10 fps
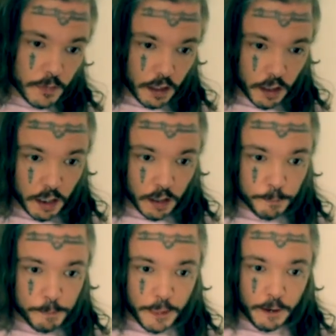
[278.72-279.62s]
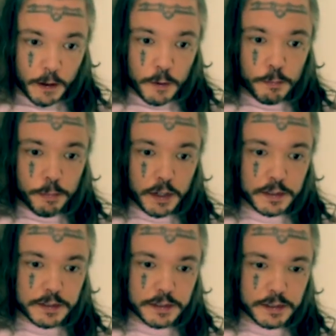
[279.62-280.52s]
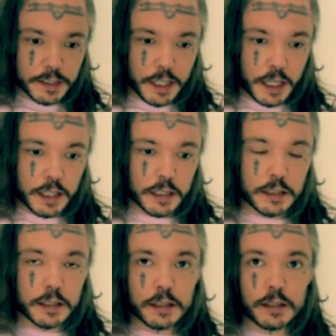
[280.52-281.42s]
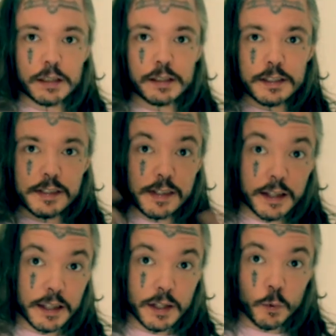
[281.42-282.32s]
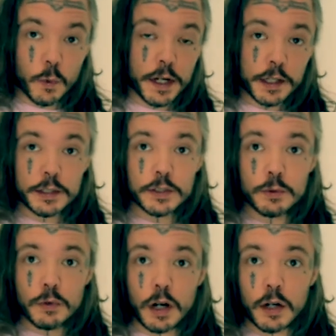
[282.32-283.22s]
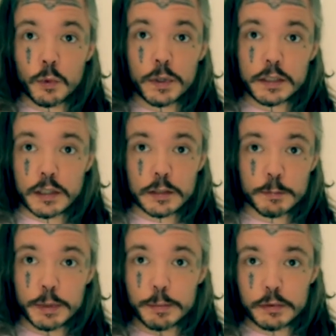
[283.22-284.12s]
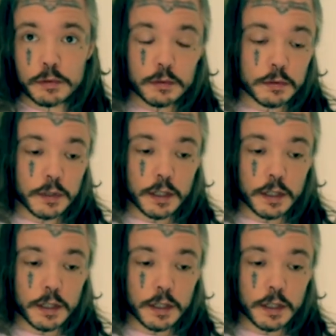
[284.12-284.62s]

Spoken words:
But in the setting where you are with other people,